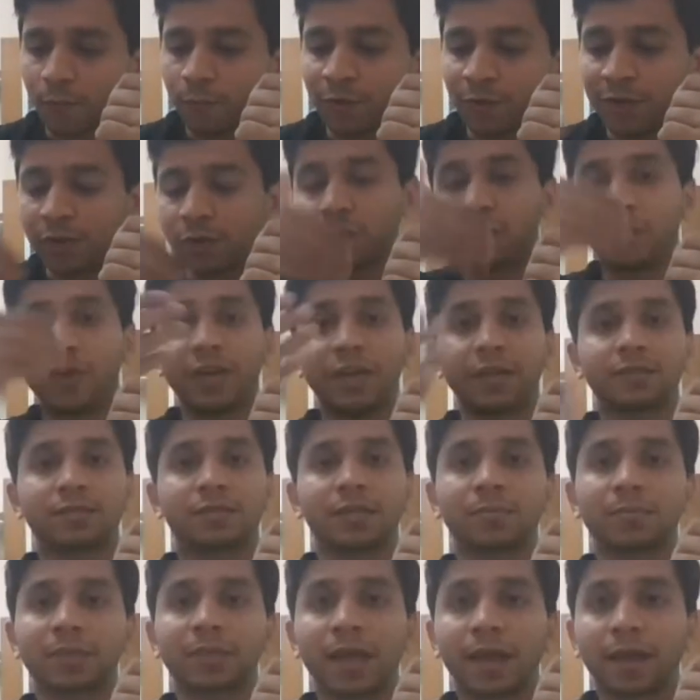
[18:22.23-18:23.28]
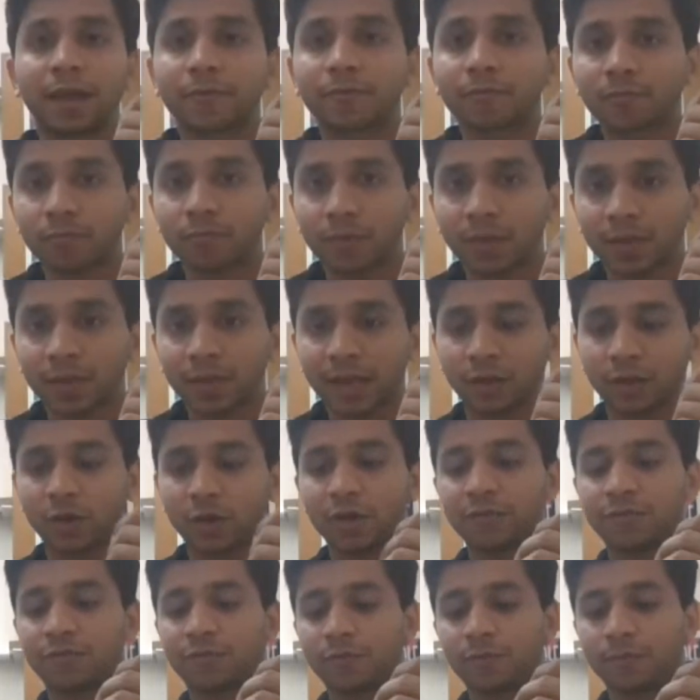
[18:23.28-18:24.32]
when you're reading something like you
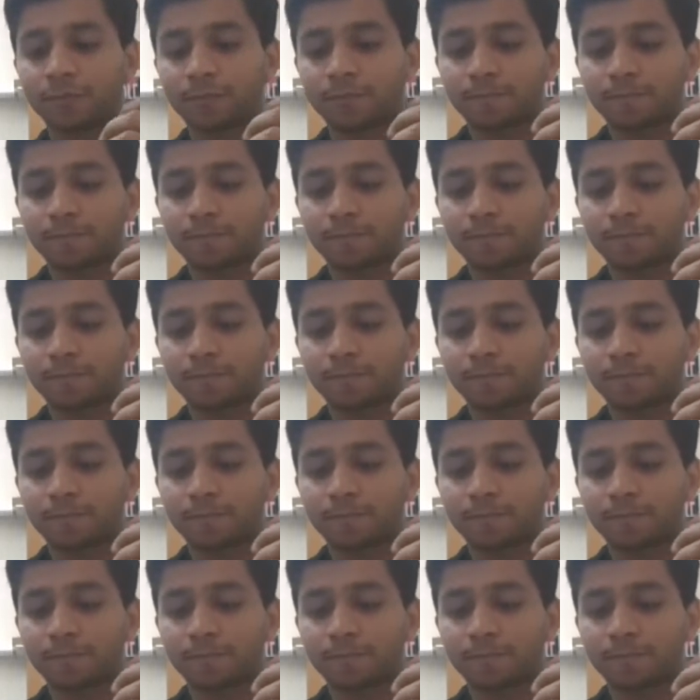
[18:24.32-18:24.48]
know if